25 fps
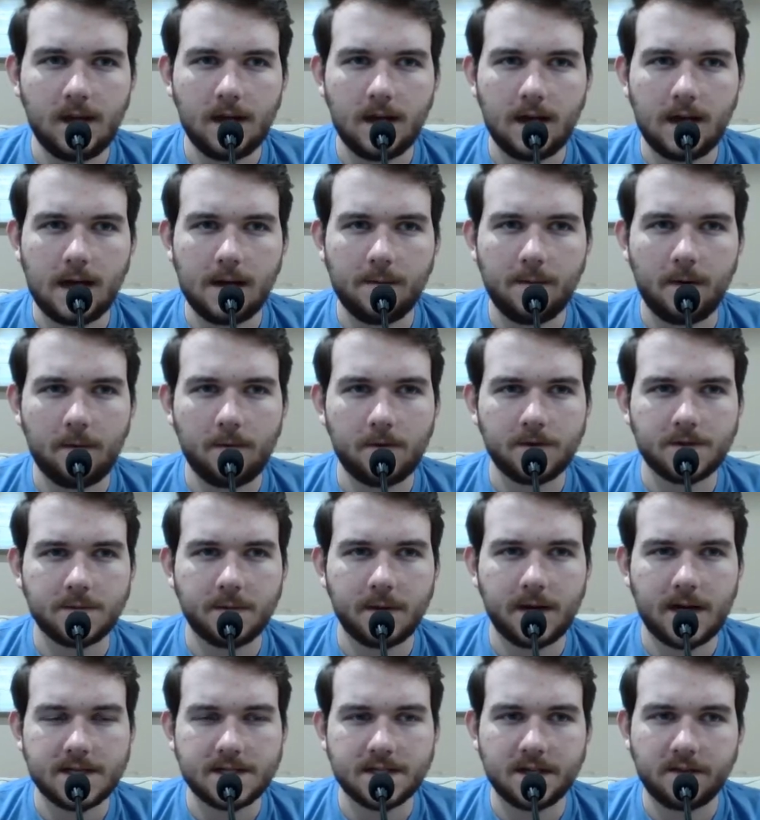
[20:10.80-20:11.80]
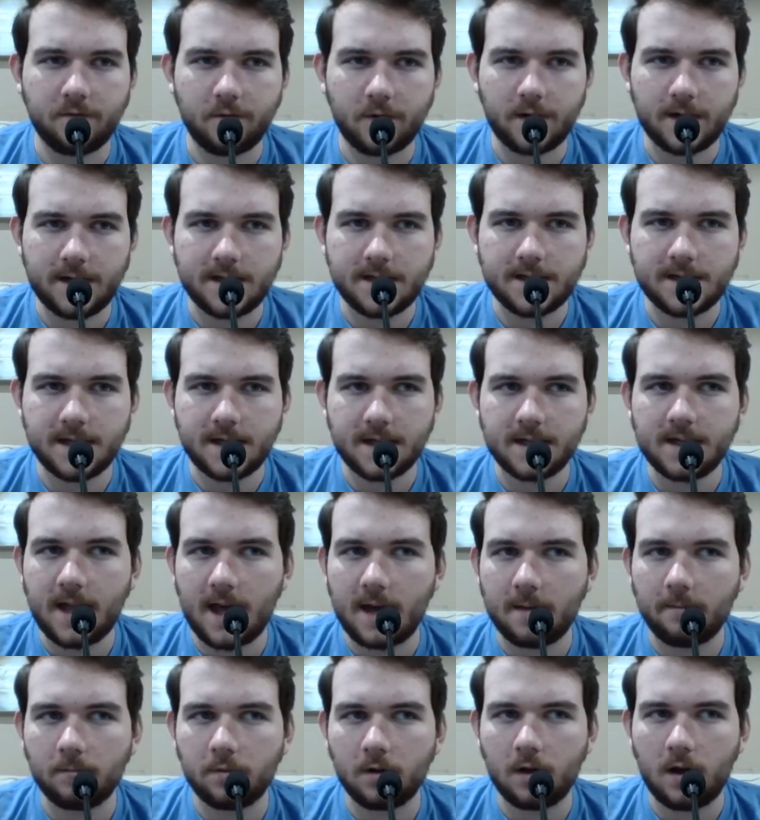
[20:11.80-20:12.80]
I'm almost positive we need to get
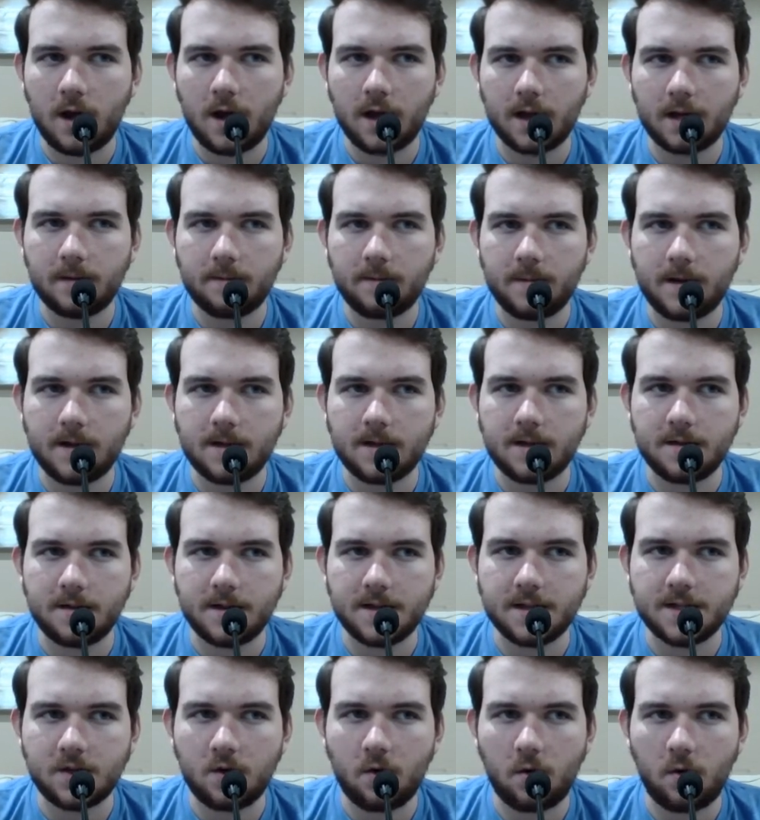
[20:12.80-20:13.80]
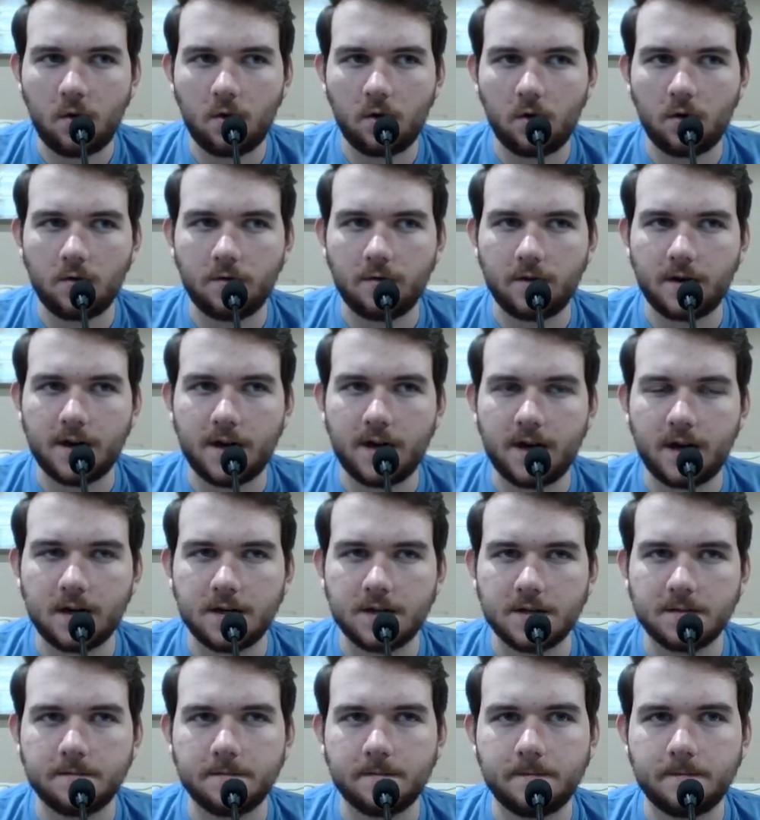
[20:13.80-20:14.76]
that block into this hole over here.